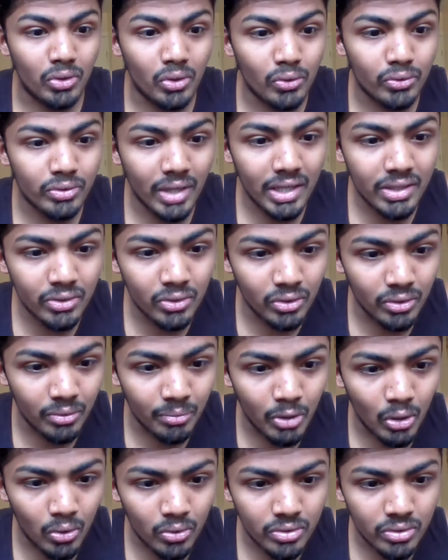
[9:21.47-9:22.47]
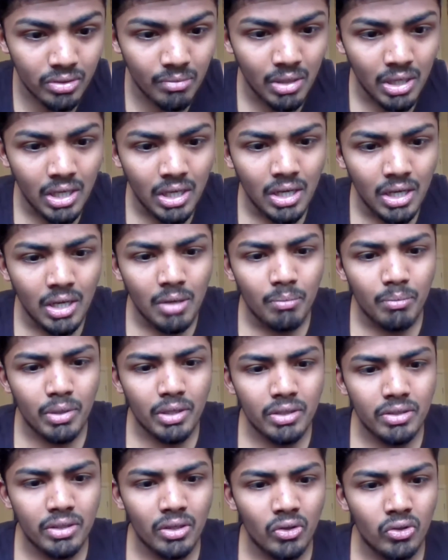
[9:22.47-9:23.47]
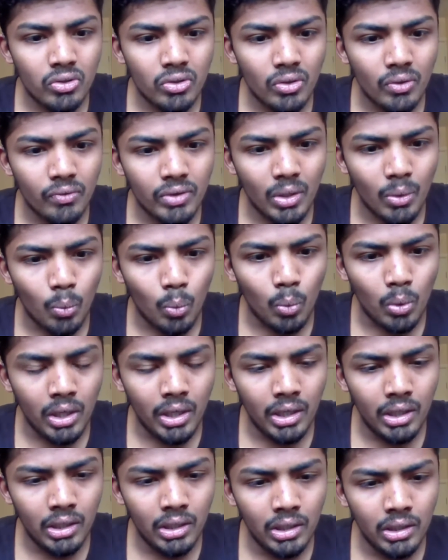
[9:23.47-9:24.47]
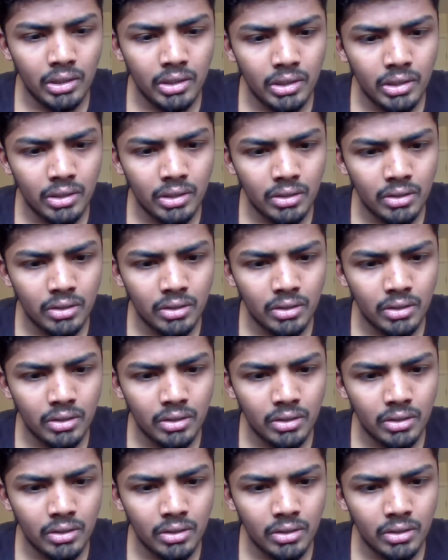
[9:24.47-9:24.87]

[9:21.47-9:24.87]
so that's gonna be awesome. Presidents of the world.